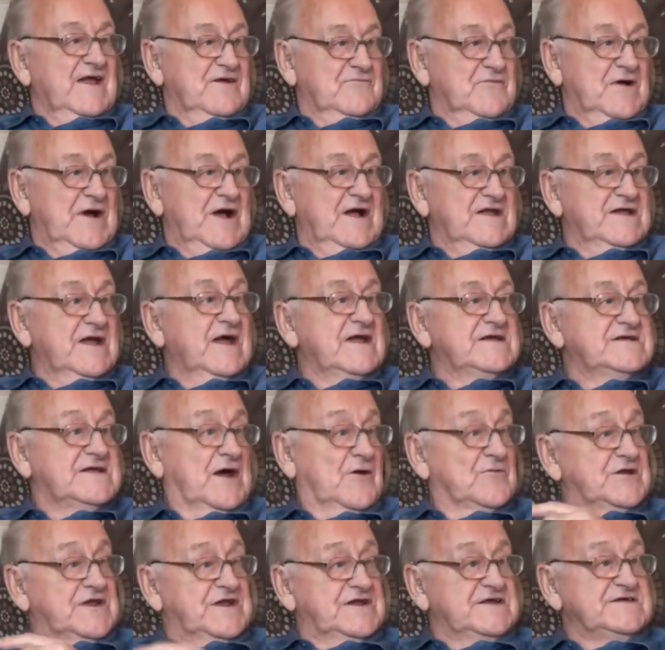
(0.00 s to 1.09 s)
Well, yeah, is
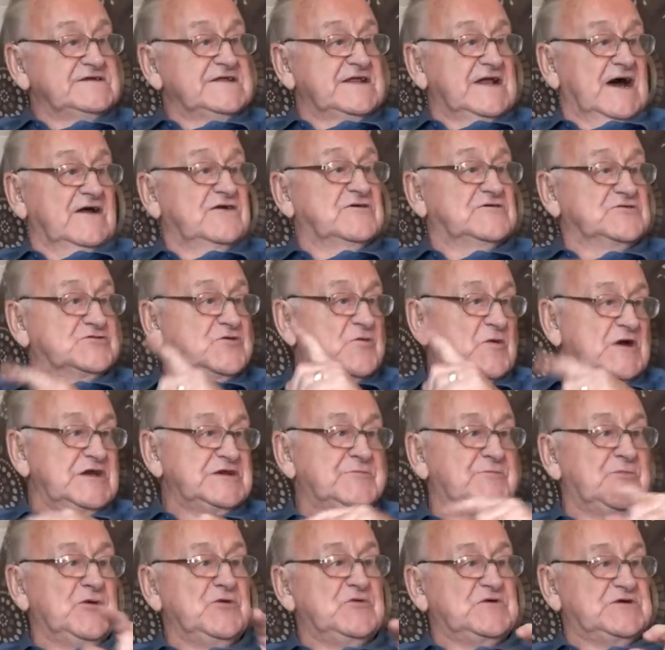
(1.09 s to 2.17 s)
that what it is now? Because
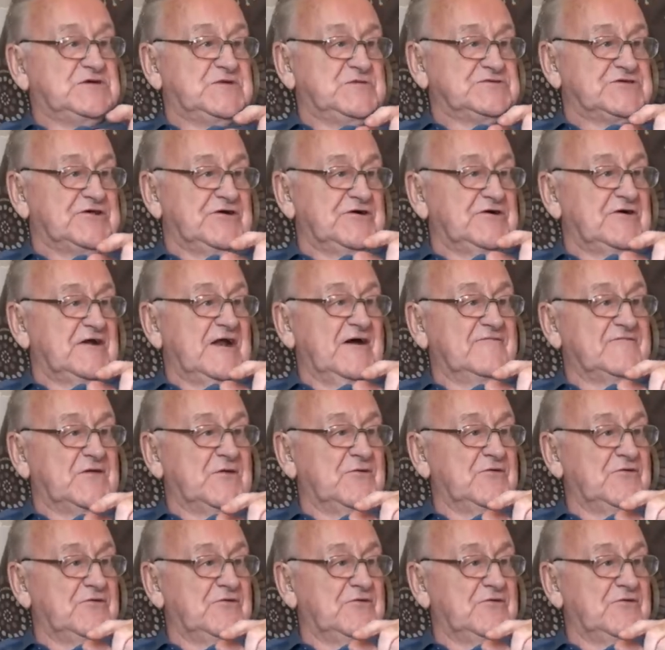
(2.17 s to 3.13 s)
Westbrook's was there after.